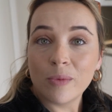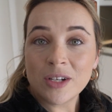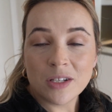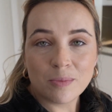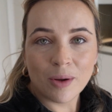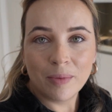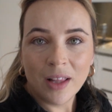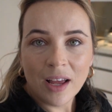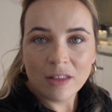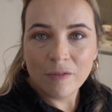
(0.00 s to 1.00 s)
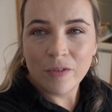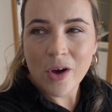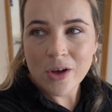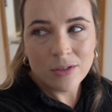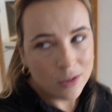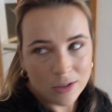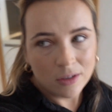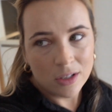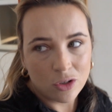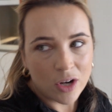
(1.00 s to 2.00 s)
which is probably like the first
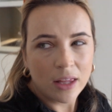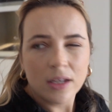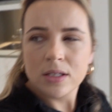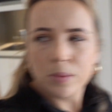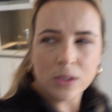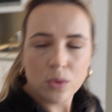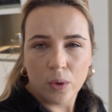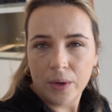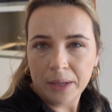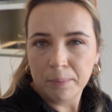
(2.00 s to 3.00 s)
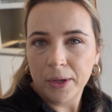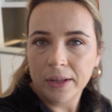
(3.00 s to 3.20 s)
Australians we saw in